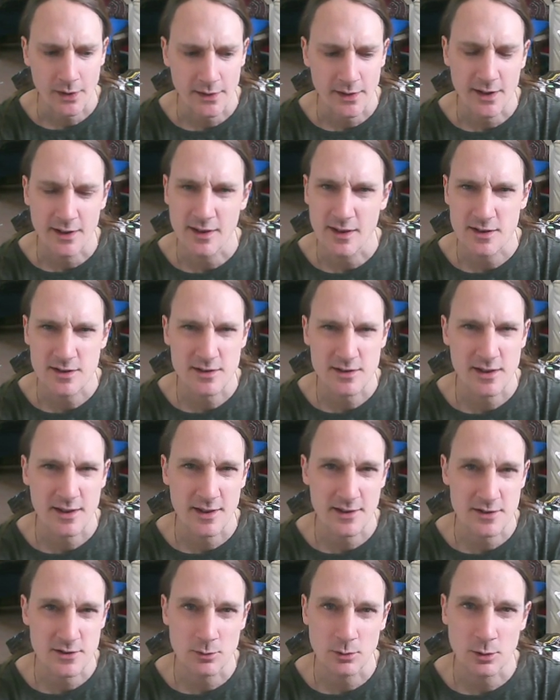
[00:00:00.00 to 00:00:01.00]
Yeah,
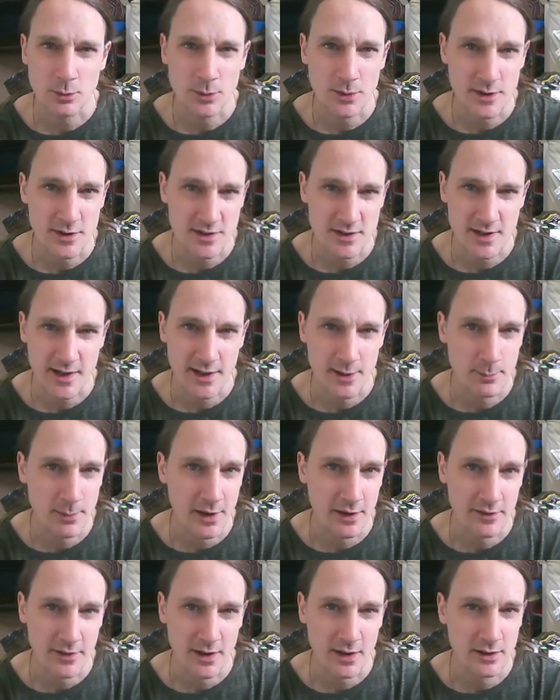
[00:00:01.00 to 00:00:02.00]
that's all I wanted to say
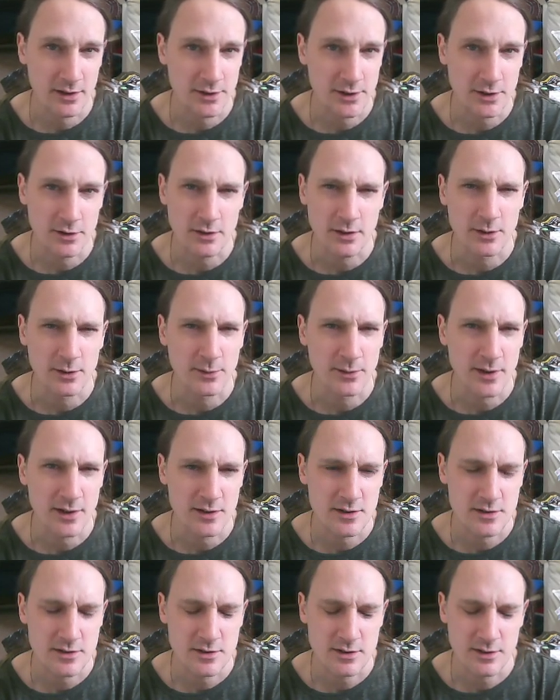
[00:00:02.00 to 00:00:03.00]
about that. You know,
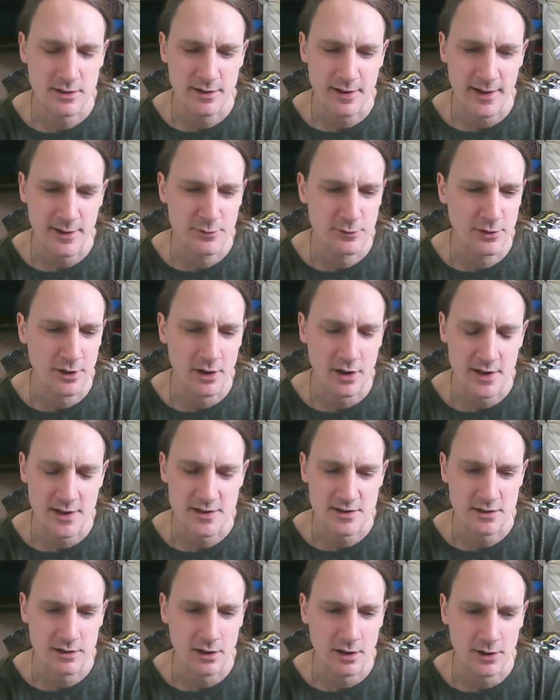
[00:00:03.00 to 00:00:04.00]
that
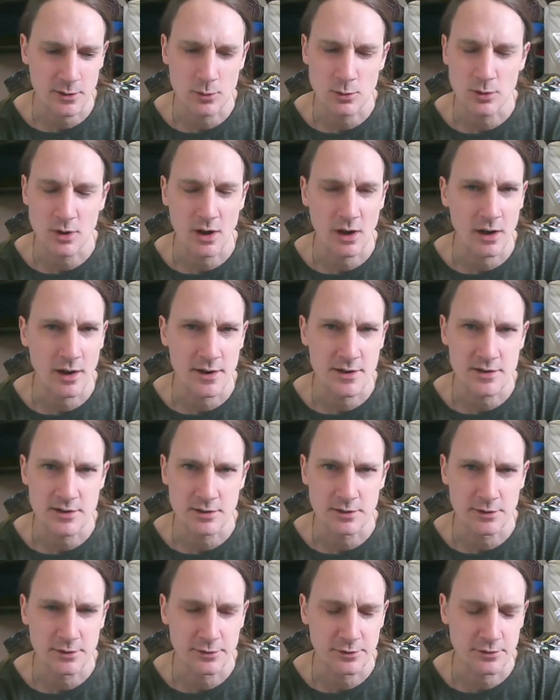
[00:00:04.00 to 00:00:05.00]
invites like all kinds
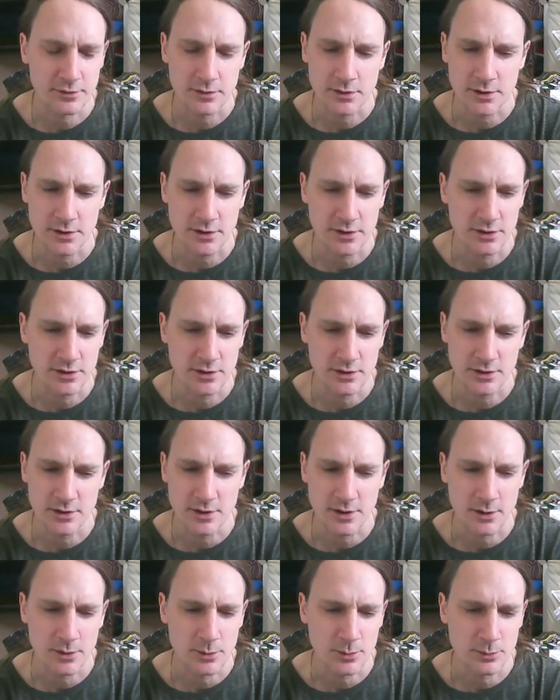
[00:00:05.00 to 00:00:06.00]
of, you
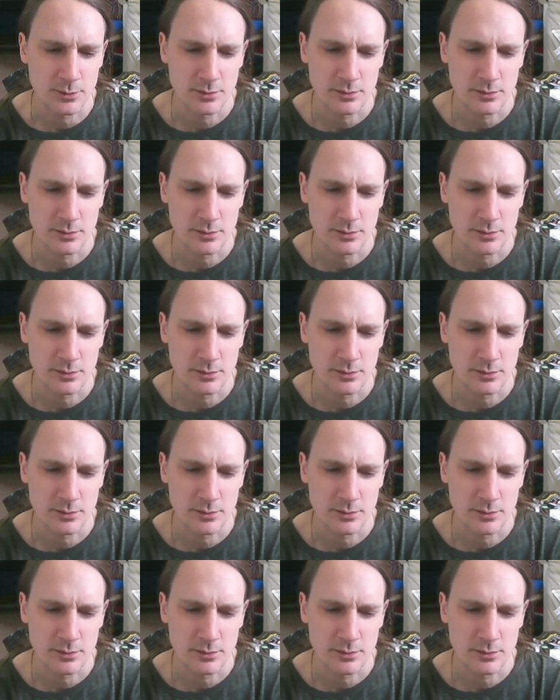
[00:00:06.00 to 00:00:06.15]
know,